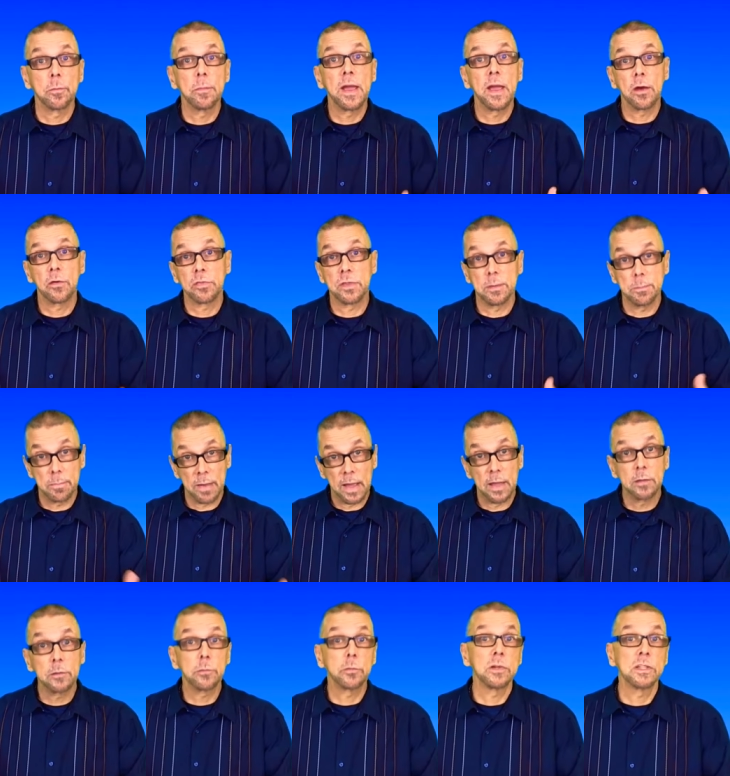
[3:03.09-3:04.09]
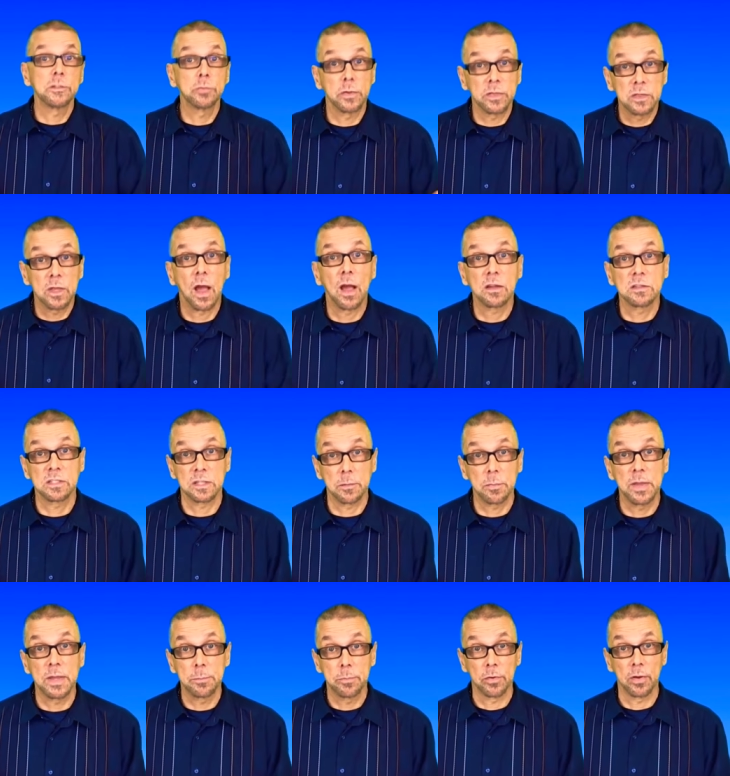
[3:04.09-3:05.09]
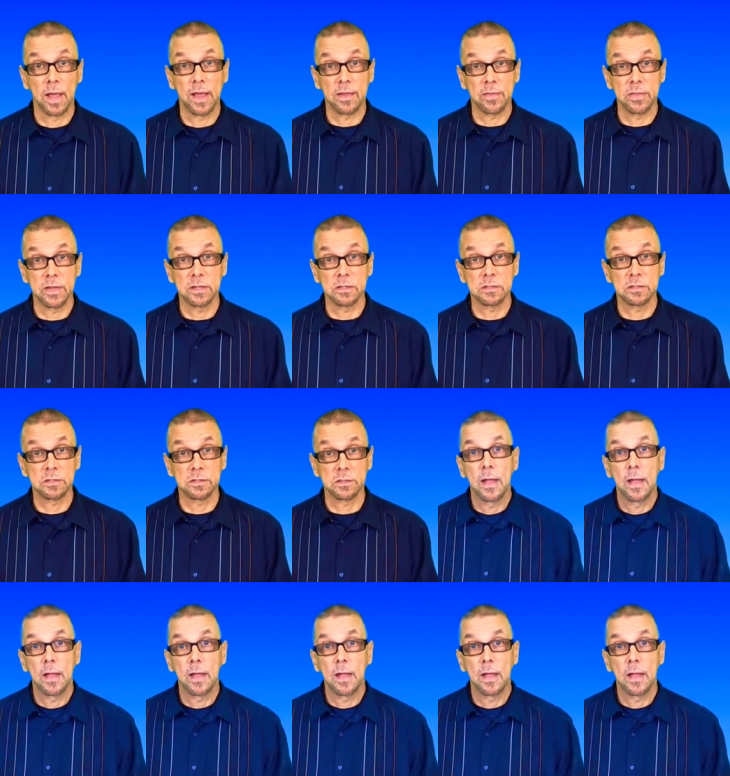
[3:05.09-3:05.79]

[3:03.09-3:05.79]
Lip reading: healthy boundaries with toxic people like this.